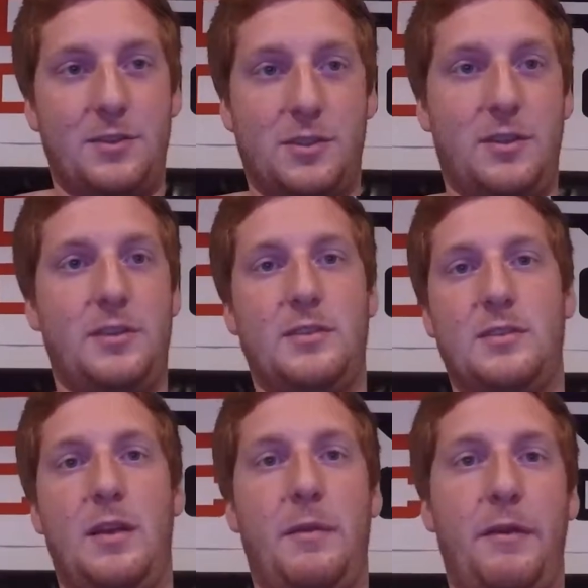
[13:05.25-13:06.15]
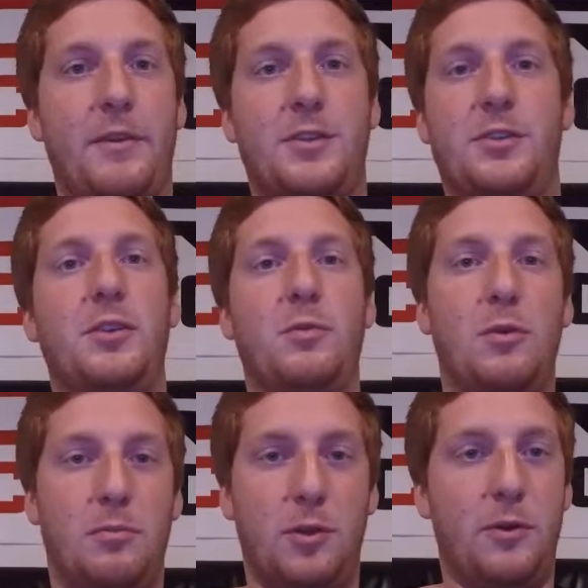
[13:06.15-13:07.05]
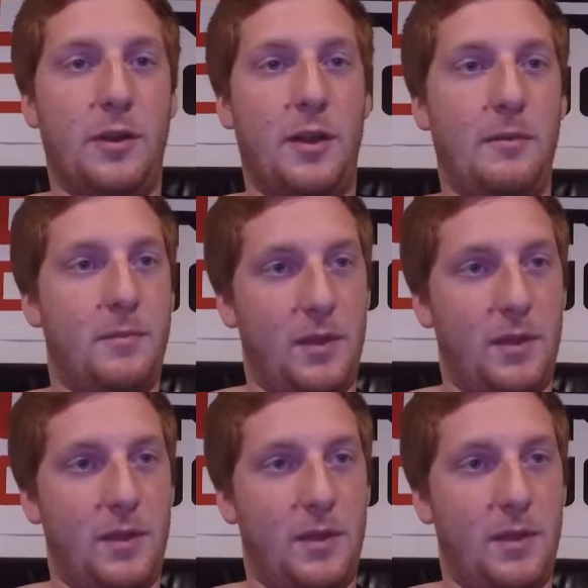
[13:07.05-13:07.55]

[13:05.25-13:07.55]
because, I mean, eventually you will blow it up